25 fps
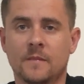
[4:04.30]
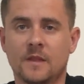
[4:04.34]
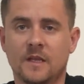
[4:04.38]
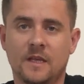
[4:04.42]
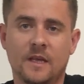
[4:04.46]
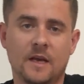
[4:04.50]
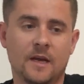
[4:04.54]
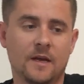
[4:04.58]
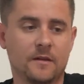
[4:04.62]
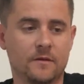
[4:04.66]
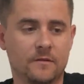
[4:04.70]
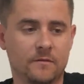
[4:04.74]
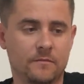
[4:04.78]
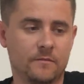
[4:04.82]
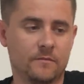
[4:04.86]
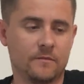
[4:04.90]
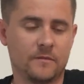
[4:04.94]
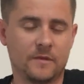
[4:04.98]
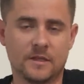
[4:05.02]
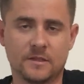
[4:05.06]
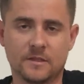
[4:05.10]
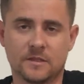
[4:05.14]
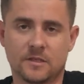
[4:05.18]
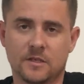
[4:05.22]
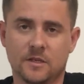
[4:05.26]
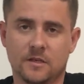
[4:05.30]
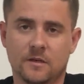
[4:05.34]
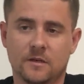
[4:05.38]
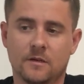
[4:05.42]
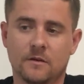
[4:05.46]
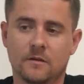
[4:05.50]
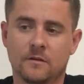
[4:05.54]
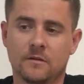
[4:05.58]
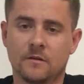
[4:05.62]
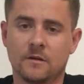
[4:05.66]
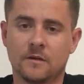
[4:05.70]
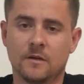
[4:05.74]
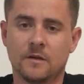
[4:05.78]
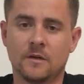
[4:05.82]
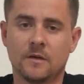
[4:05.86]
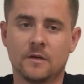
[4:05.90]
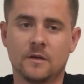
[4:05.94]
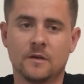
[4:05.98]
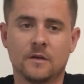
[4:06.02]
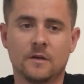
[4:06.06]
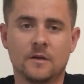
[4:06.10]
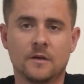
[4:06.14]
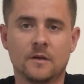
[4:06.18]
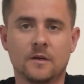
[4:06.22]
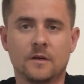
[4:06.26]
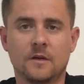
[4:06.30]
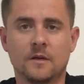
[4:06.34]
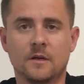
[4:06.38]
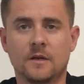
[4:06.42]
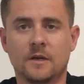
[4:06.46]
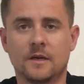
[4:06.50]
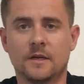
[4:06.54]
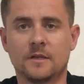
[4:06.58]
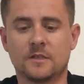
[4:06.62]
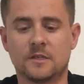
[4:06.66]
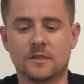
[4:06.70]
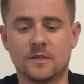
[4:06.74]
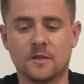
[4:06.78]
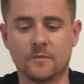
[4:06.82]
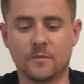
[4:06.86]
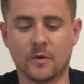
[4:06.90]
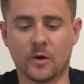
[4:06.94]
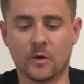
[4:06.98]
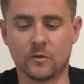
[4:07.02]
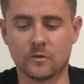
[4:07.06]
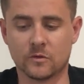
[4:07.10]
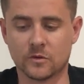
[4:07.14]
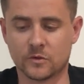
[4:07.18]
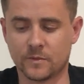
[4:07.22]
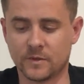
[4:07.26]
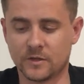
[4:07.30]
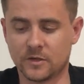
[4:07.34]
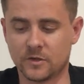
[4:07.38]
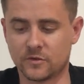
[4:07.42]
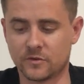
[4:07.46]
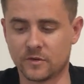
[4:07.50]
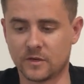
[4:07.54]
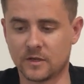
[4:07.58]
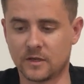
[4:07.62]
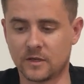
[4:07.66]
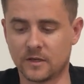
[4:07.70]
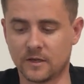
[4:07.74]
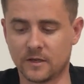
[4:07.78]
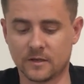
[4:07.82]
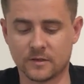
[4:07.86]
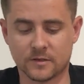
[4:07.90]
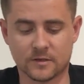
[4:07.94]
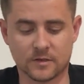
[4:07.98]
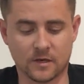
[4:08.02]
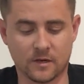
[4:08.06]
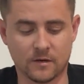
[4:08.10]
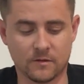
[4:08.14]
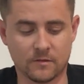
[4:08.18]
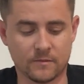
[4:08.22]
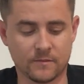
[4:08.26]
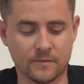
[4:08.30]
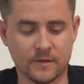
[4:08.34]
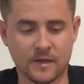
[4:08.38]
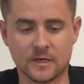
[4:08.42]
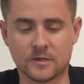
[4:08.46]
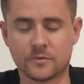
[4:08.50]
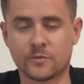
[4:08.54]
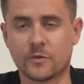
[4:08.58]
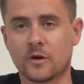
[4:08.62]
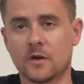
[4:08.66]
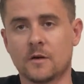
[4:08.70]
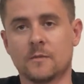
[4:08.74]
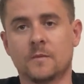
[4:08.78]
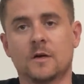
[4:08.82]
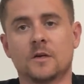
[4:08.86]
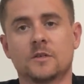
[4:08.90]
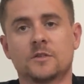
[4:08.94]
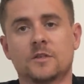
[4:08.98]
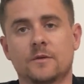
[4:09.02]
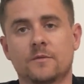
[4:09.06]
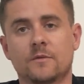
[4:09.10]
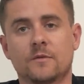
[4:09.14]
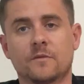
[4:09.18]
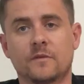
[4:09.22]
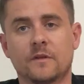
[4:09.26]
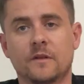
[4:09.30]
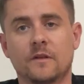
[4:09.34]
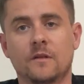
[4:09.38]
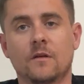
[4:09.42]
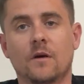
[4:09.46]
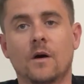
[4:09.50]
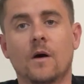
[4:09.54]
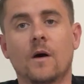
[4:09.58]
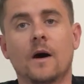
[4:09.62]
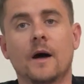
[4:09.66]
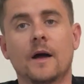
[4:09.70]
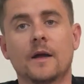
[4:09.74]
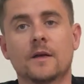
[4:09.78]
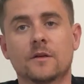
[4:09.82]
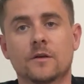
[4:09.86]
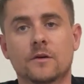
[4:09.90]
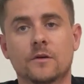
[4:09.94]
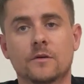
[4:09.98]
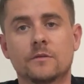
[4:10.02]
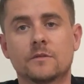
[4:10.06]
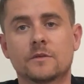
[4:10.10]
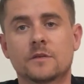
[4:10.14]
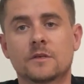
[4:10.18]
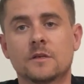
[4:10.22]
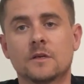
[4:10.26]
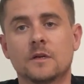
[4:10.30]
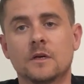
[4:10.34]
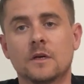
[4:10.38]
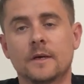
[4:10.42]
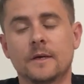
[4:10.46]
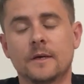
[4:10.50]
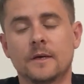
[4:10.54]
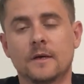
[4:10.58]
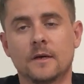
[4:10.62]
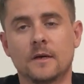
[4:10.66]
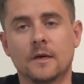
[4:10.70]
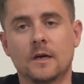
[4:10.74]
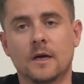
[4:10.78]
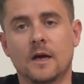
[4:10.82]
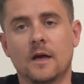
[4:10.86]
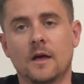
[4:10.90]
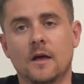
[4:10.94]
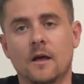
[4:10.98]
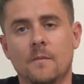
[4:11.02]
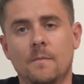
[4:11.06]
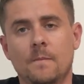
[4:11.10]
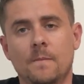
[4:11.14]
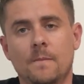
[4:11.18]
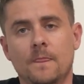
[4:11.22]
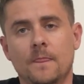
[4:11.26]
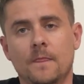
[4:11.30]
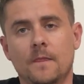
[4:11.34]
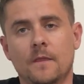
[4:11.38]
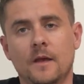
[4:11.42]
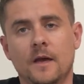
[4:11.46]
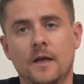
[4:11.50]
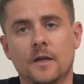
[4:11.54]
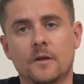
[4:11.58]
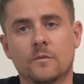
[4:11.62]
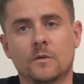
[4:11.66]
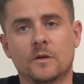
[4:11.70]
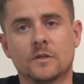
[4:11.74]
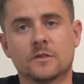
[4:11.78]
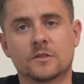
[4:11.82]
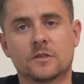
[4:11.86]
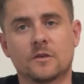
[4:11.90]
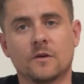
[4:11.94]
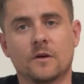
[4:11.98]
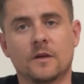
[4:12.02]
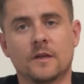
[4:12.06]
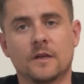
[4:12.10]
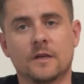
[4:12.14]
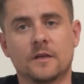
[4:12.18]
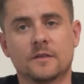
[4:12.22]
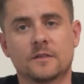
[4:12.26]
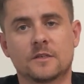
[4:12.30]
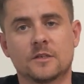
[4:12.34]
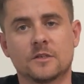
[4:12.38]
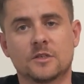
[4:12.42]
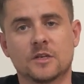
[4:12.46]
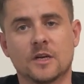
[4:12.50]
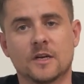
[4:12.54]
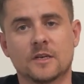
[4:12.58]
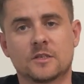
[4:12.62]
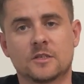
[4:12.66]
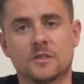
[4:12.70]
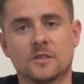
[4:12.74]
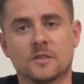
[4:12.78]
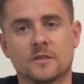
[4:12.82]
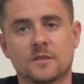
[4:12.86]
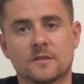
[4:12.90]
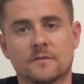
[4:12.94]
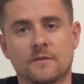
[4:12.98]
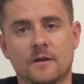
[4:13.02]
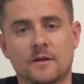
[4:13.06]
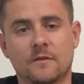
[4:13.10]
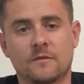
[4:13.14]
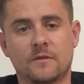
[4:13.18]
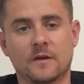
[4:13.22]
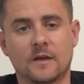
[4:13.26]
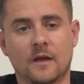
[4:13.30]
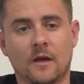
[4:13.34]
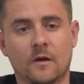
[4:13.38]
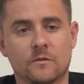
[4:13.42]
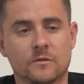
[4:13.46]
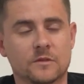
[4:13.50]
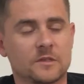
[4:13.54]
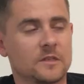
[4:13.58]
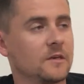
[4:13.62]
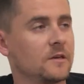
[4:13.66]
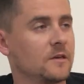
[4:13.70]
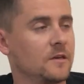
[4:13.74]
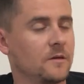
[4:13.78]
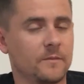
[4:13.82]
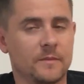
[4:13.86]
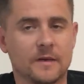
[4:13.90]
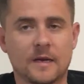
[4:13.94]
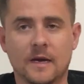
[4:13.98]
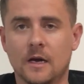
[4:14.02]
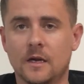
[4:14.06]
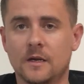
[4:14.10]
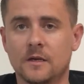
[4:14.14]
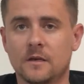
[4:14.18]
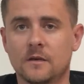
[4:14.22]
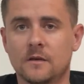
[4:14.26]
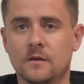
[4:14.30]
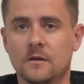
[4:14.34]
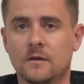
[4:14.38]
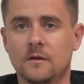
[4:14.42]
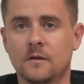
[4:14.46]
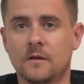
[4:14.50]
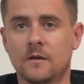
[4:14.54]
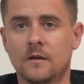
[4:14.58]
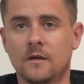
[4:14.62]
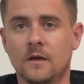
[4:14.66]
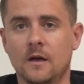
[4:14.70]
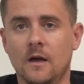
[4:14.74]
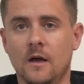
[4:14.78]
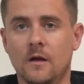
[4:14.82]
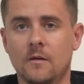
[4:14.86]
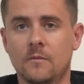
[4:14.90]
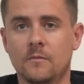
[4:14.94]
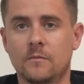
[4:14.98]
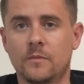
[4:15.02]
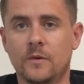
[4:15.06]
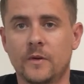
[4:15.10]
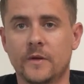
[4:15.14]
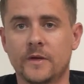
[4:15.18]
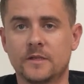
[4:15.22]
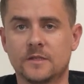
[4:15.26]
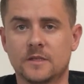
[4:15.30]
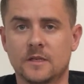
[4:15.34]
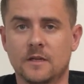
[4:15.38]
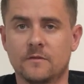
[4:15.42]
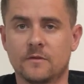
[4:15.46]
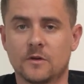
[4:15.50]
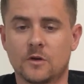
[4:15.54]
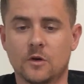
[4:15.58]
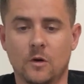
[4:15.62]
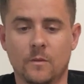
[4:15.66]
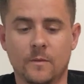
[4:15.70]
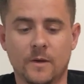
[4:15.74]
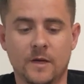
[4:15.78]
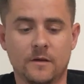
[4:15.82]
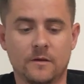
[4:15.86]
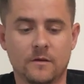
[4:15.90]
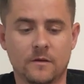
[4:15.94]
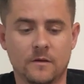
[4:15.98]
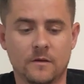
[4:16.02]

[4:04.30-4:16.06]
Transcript: getting into your bottles when you drink it. So that's pretty much everything that I use. Anyone's got any suggestions of anything else that can be added, please leave a comment.